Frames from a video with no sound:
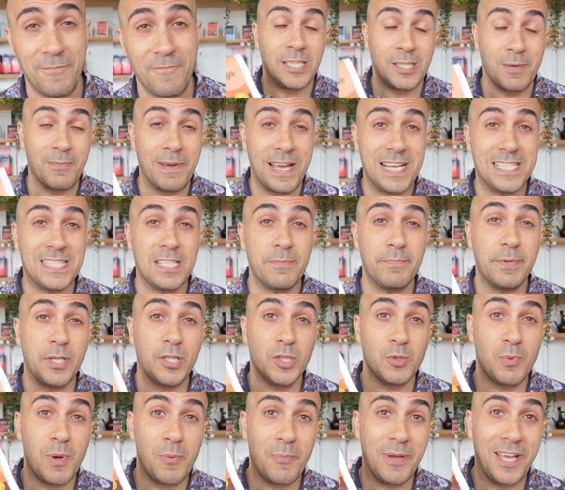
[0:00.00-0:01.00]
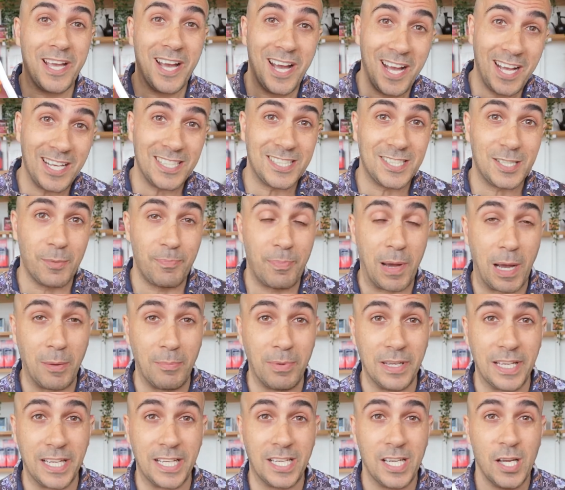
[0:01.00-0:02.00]
It's amazing because when we asked the
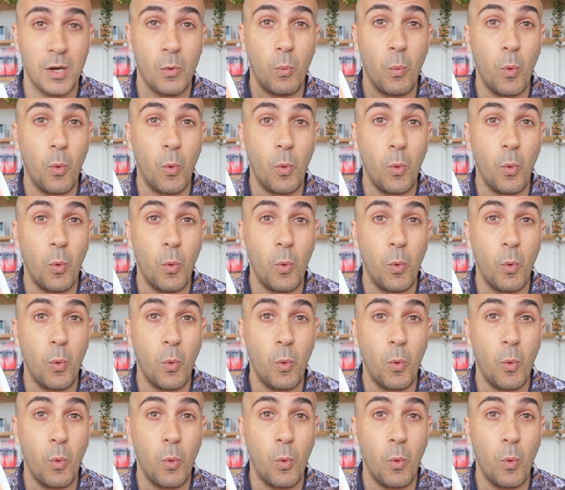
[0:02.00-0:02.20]
public